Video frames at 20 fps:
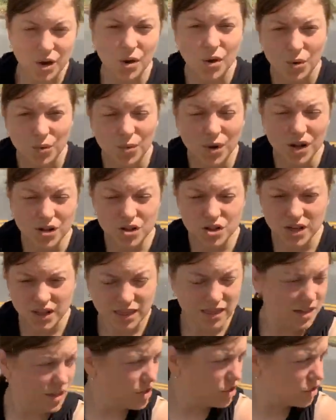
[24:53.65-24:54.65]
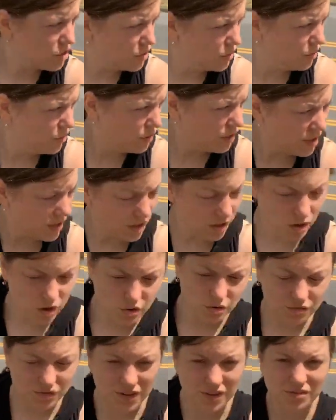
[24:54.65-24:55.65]
watching this tour
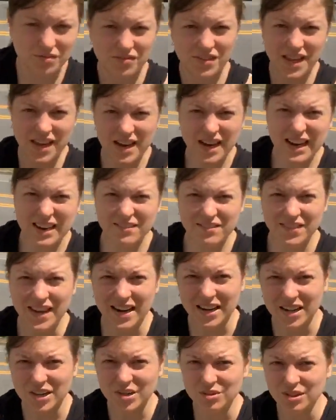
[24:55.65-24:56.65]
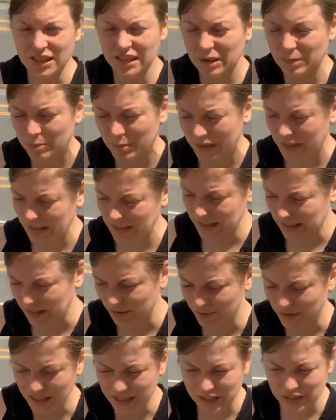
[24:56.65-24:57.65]
of a very, very unique building.
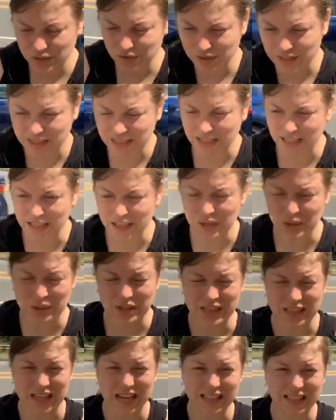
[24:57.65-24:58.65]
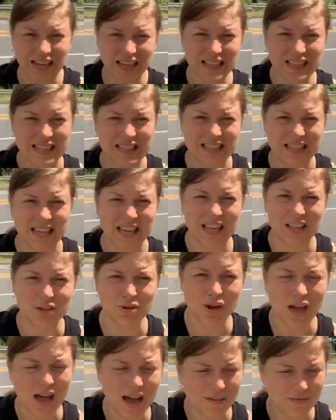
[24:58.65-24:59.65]
Once you see it, you cannot unsee it.
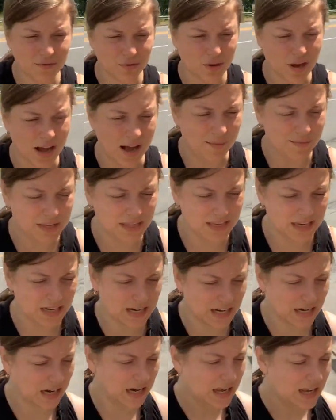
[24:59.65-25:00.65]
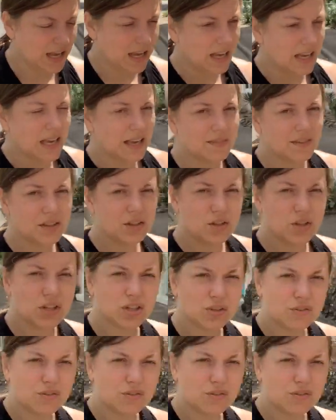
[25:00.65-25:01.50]
You have to come here, even just to